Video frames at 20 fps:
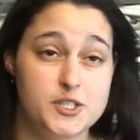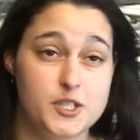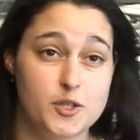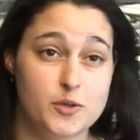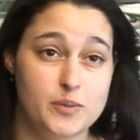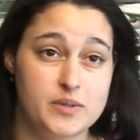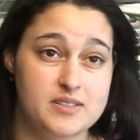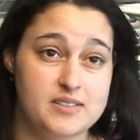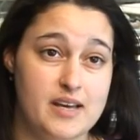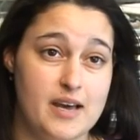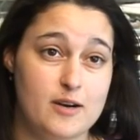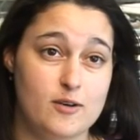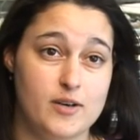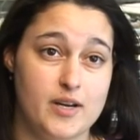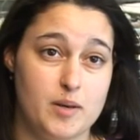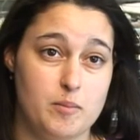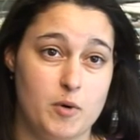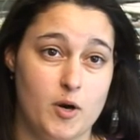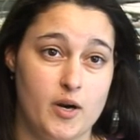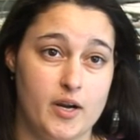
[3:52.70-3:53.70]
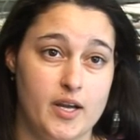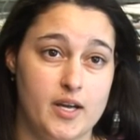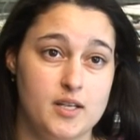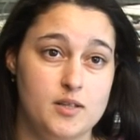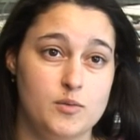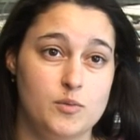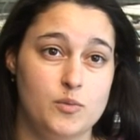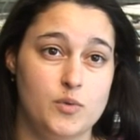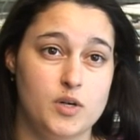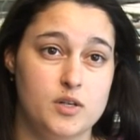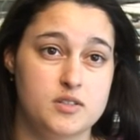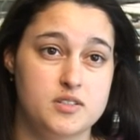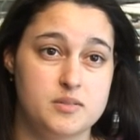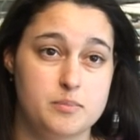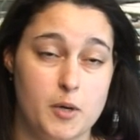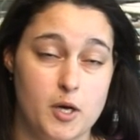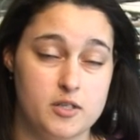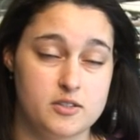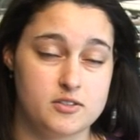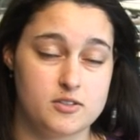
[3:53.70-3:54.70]
year with Saturday Market. We're
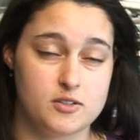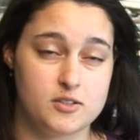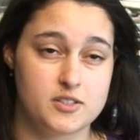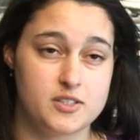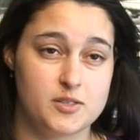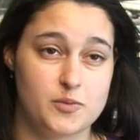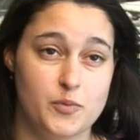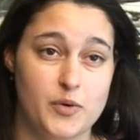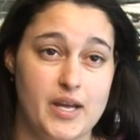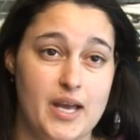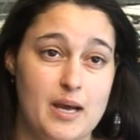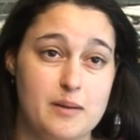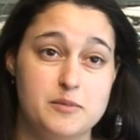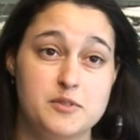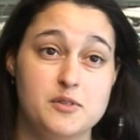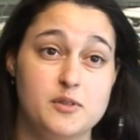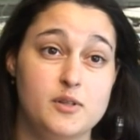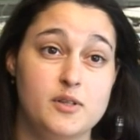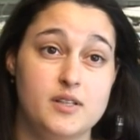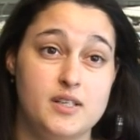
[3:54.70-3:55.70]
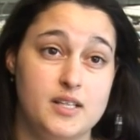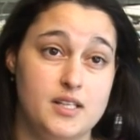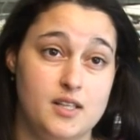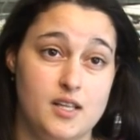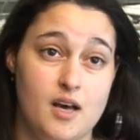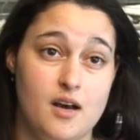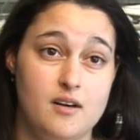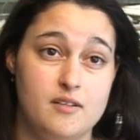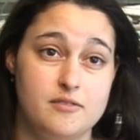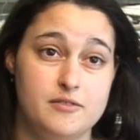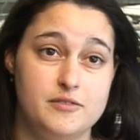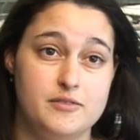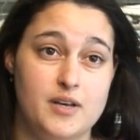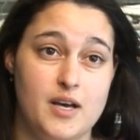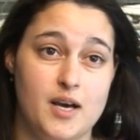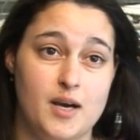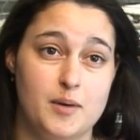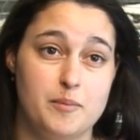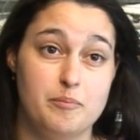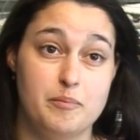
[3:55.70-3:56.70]
sponsors and we absolutely love
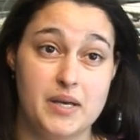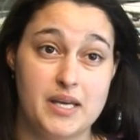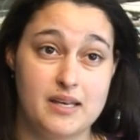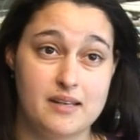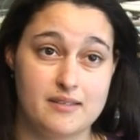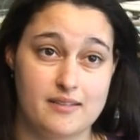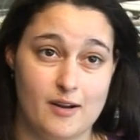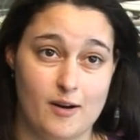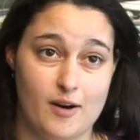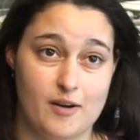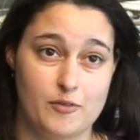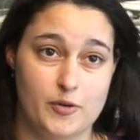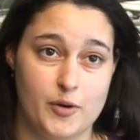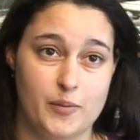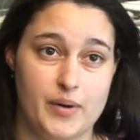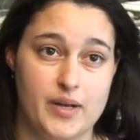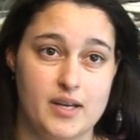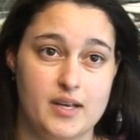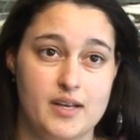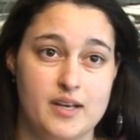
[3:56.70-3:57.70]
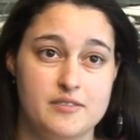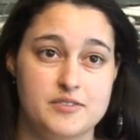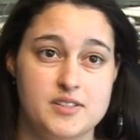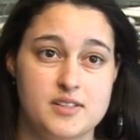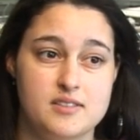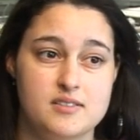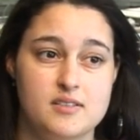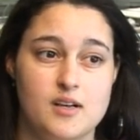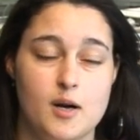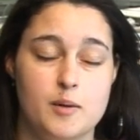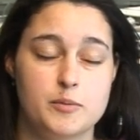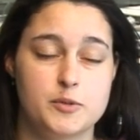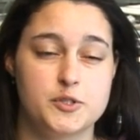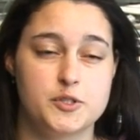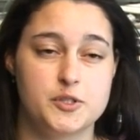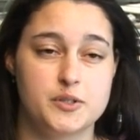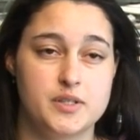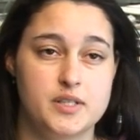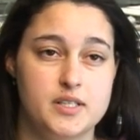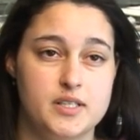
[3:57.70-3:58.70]
um, being there every week. It gives us an
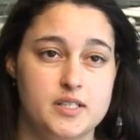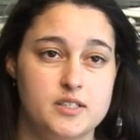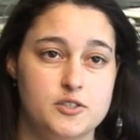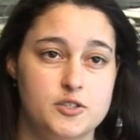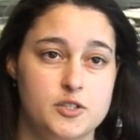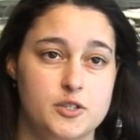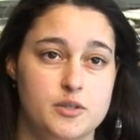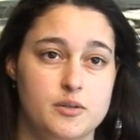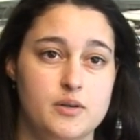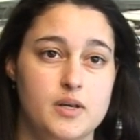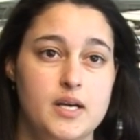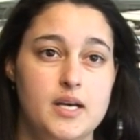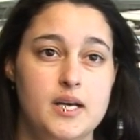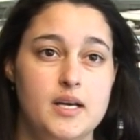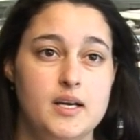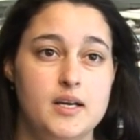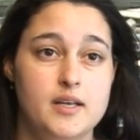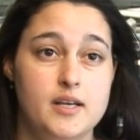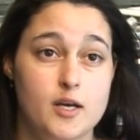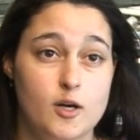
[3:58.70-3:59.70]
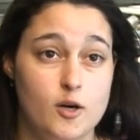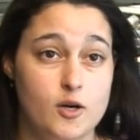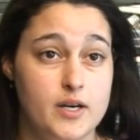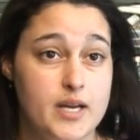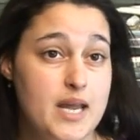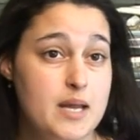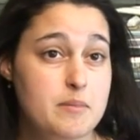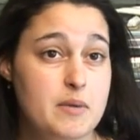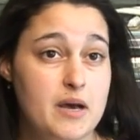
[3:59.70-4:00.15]
opportunity to get our name